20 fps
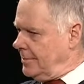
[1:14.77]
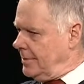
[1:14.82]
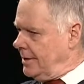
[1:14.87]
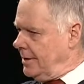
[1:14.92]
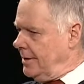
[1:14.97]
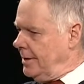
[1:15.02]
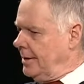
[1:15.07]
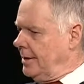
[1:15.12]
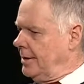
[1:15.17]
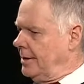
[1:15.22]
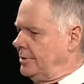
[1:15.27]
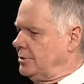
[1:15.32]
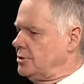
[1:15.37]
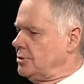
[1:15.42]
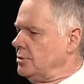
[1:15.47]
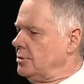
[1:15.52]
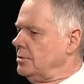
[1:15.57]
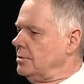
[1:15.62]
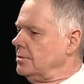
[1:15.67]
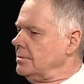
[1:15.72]
that
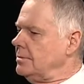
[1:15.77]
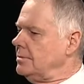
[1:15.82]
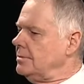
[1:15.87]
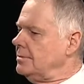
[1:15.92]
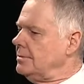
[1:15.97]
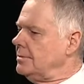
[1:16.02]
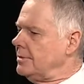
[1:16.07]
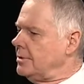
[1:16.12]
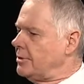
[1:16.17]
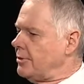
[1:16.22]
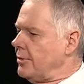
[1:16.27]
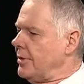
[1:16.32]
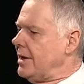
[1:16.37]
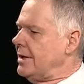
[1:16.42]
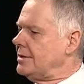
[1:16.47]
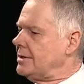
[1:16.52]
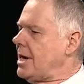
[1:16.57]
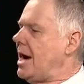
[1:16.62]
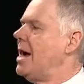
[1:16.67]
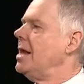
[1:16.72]
to
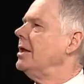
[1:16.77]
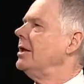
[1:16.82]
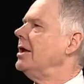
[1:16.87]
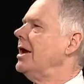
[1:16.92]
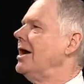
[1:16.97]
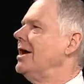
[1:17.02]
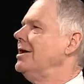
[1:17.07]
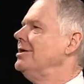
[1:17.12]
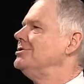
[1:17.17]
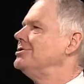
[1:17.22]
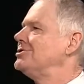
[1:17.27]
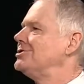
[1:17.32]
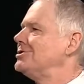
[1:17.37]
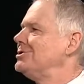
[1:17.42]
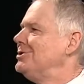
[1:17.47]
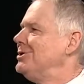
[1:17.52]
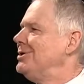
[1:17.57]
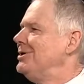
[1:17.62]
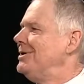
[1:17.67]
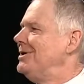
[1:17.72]
colonize
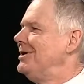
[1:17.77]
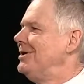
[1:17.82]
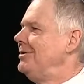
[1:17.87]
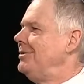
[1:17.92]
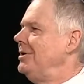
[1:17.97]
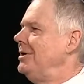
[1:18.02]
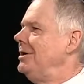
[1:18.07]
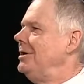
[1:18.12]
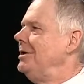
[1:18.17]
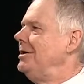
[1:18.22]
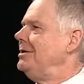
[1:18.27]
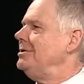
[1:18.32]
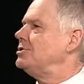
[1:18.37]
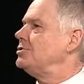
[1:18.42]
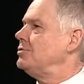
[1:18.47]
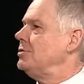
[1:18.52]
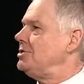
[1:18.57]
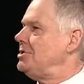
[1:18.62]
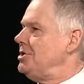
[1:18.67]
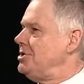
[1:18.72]
the
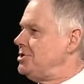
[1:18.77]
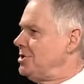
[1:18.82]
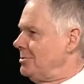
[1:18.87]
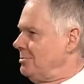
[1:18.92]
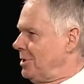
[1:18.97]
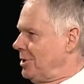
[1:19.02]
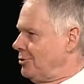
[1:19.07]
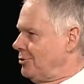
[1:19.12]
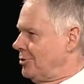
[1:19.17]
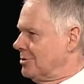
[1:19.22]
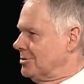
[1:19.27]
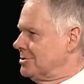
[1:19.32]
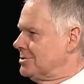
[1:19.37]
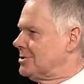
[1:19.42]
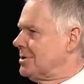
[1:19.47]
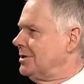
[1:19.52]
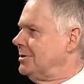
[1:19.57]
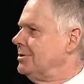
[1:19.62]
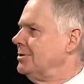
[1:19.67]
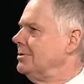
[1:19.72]
strategic minerals
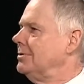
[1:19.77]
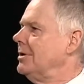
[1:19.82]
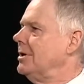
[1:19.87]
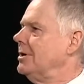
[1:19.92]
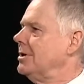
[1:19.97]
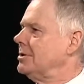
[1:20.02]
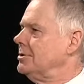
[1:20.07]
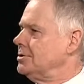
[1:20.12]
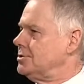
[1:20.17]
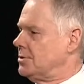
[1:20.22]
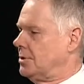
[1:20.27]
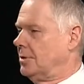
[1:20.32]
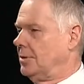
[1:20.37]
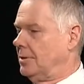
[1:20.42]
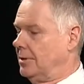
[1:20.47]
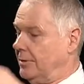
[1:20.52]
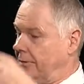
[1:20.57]
under their control,